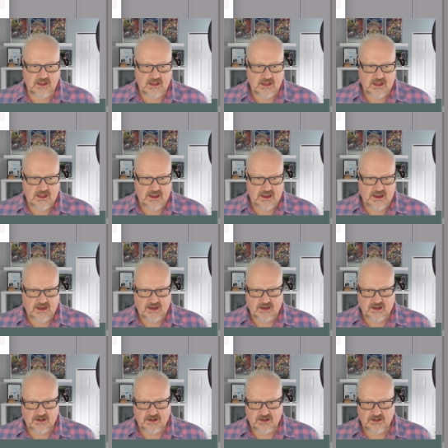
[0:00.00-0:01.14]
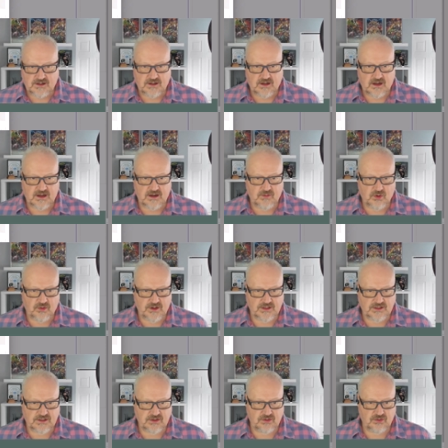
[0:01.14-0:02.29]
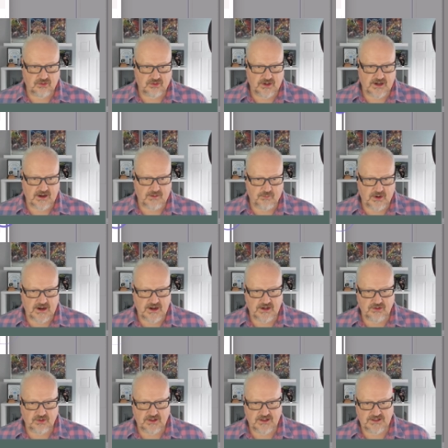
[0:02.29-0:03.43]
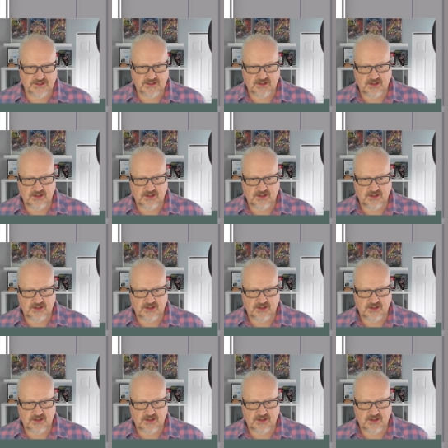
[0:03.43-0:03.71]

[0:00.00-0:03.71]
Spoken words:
And I'm going to create a brand new list.